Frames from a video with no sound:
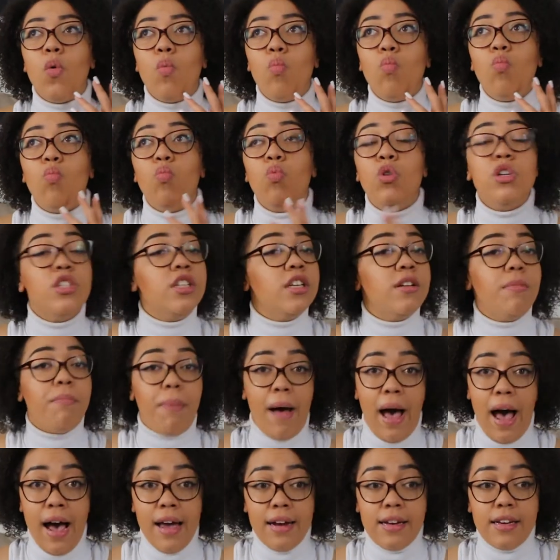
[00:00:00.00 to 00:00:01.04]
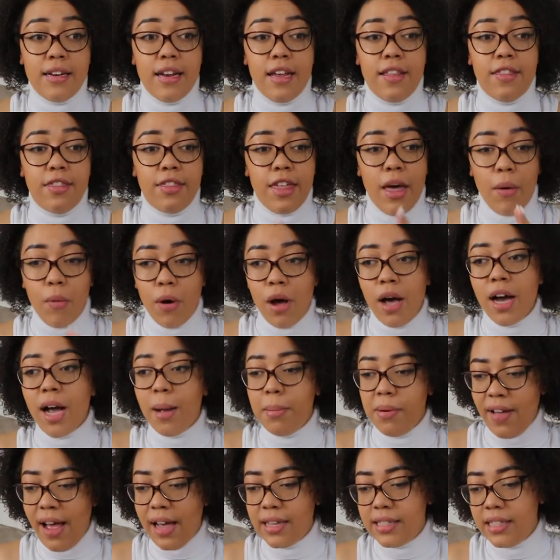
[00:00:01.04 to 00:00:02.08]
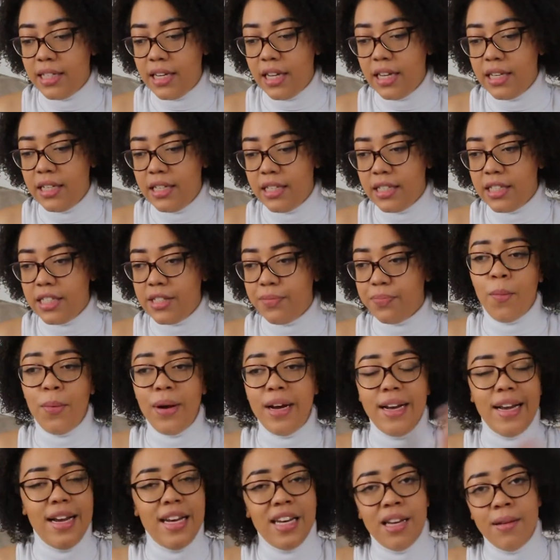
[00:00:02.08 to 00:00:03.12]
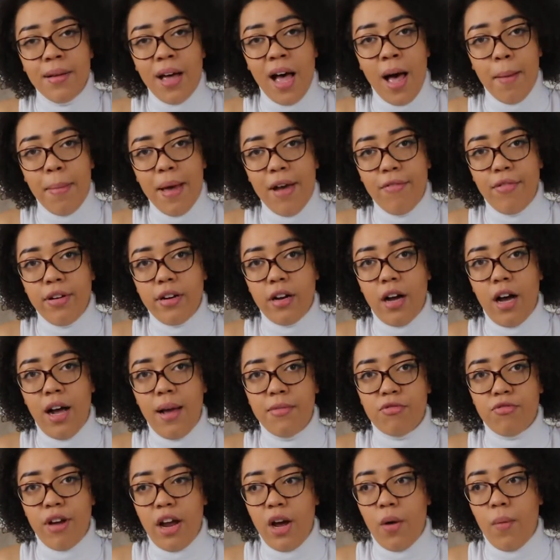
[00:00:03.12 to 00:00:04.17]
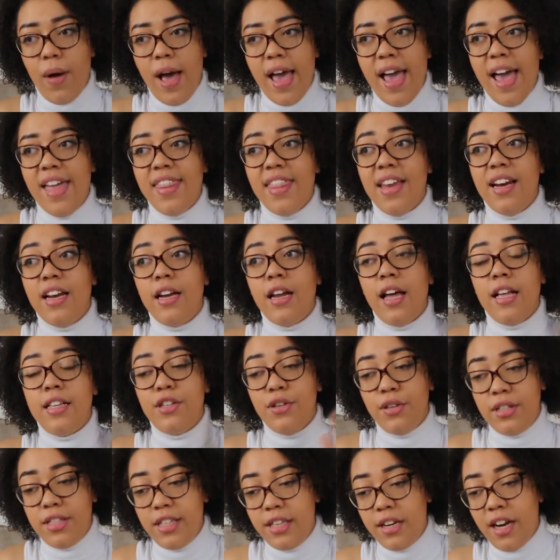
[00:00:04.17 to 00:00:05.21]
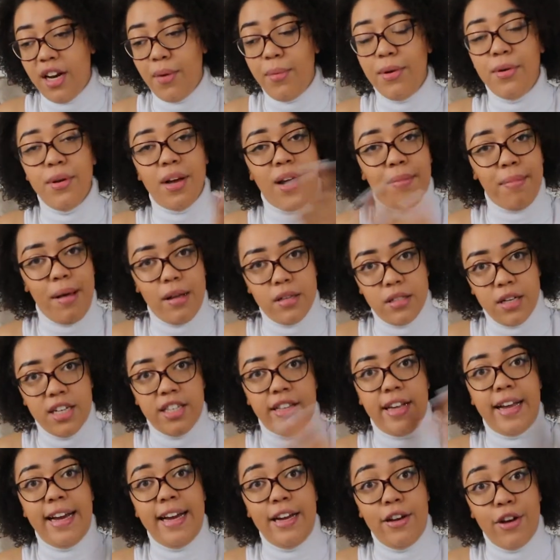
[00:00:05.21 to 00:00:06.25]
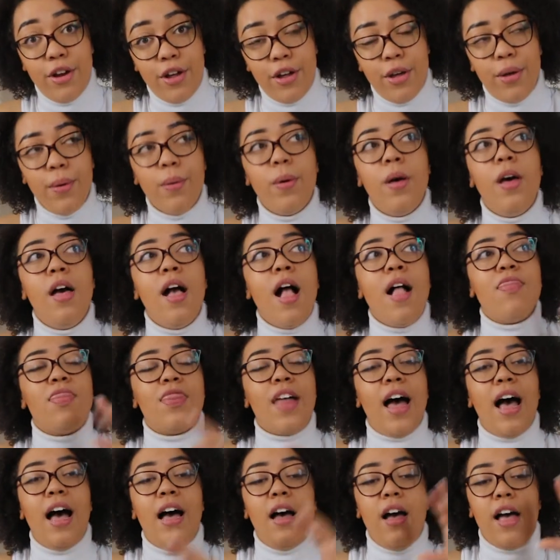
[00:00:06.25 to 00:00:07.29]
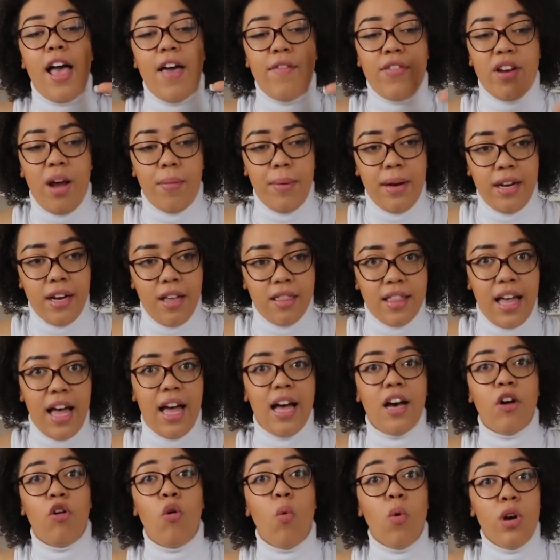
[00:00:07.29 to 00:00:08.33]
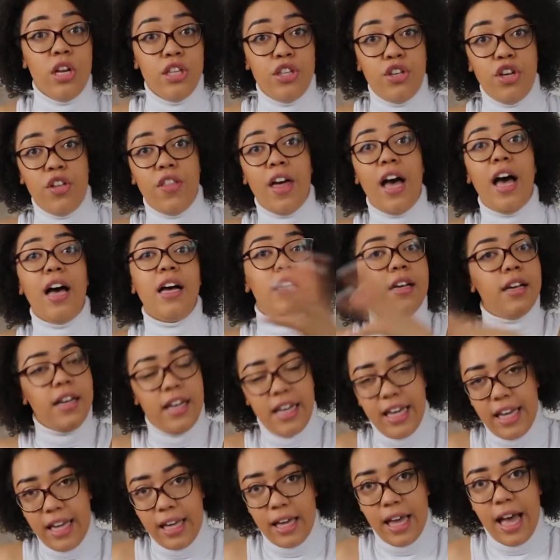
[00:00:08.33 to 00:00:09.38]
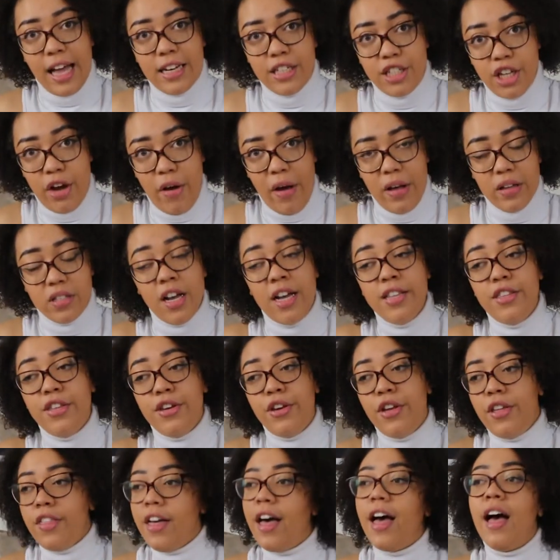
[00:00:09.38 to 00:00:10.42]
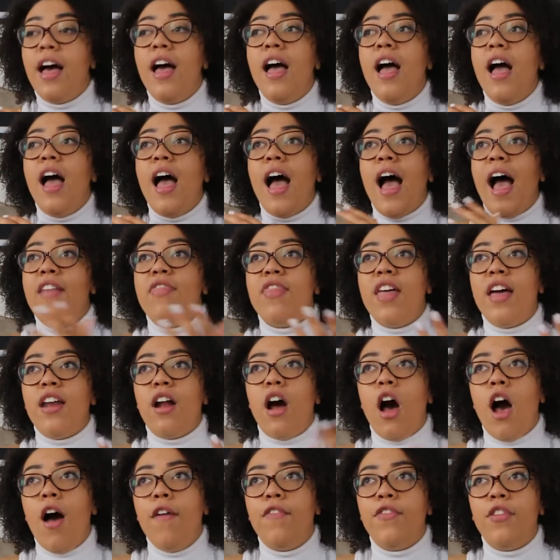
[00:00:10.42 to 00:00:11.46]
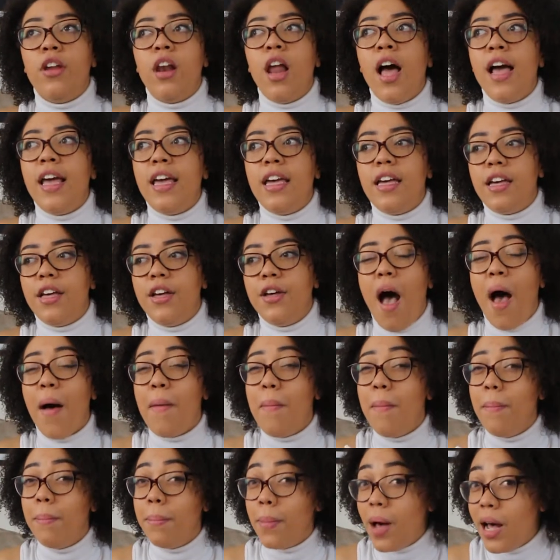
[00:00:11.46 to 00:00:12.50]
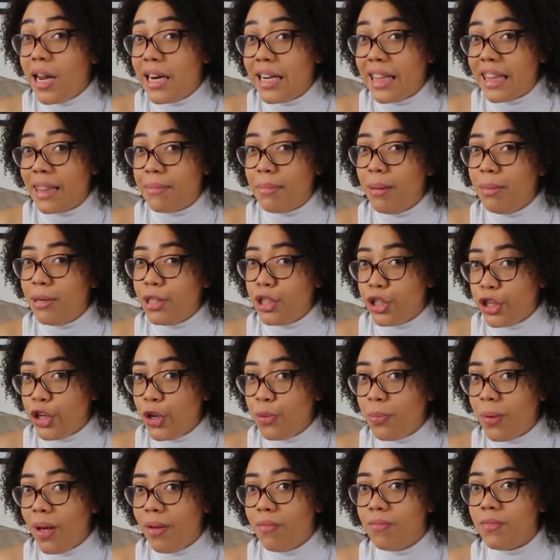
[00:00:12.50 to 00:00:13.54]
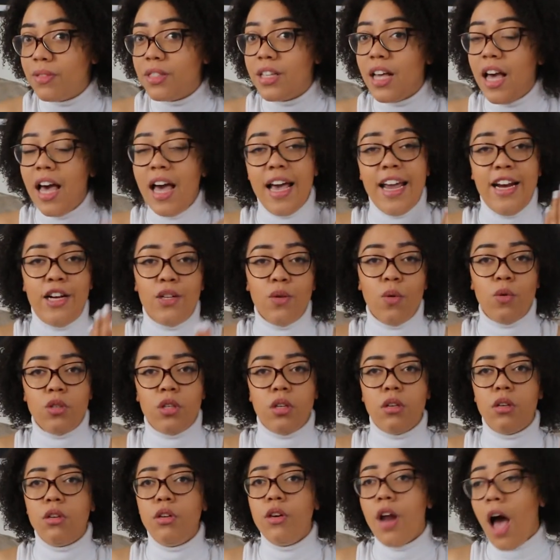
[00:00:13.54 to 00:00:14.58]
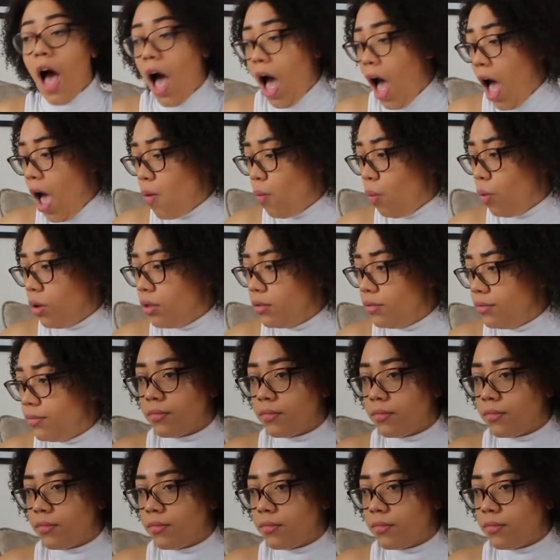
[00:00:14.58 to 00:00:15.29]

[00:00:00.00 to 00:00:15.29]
wasn't bad. There were a couple of accidents, but we cleaned it up every time straight away. And then as soon as he'd done it, we took him outside that he knew that every time he'd done that or wanted to do that, he had to go outside to do that. And then after like a month, maybe 2 months, he was auto- No!